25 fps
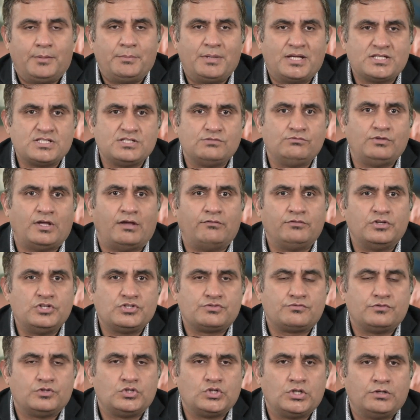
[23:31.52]
Imagine we
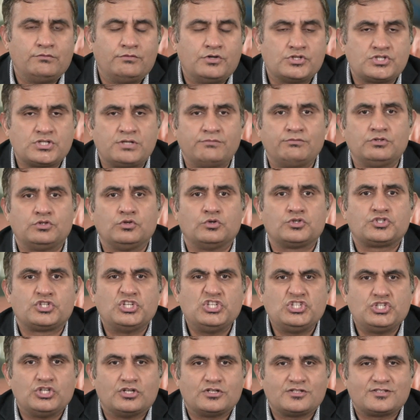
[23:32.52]
have university
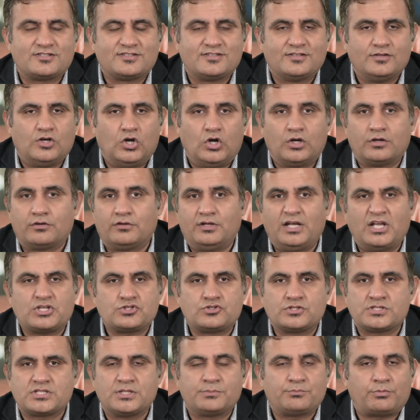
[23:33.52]
without teachers or
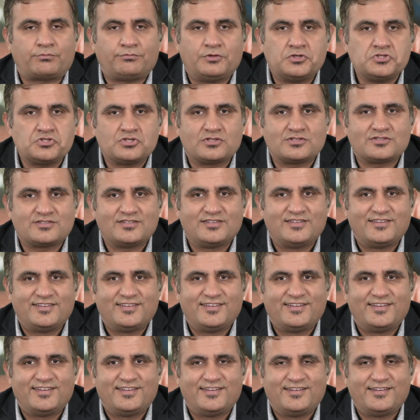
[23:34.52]
lecturers and
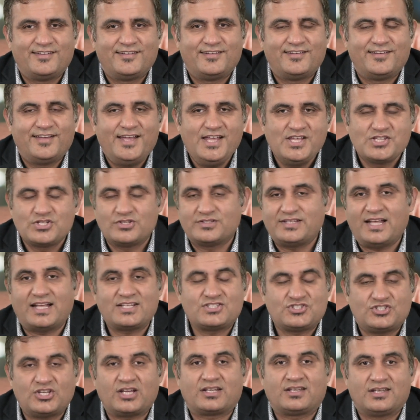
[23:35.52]
professors. So
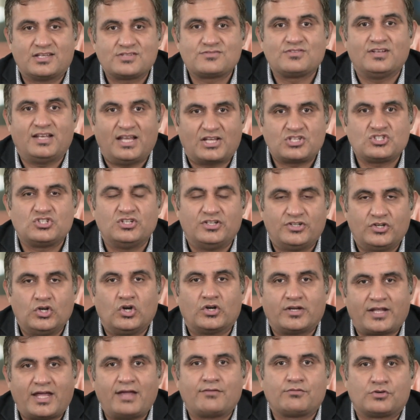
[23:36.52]
that sectors will
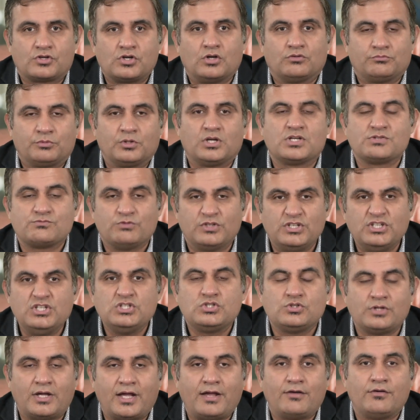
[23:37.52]
actually not have growth, because
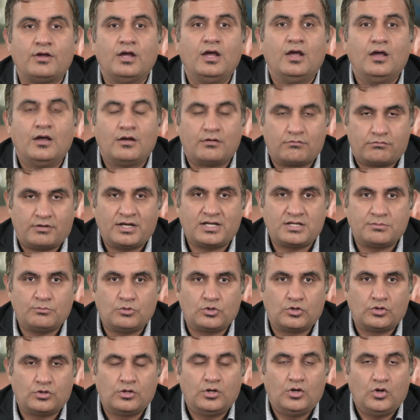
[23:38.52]
we need to have
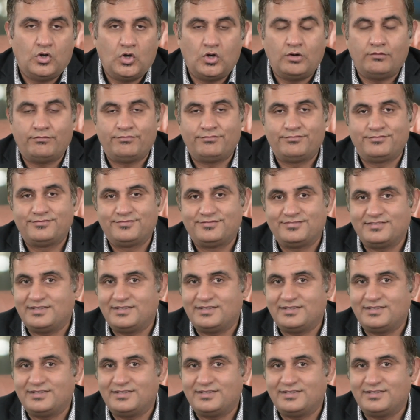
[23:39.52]
right amount of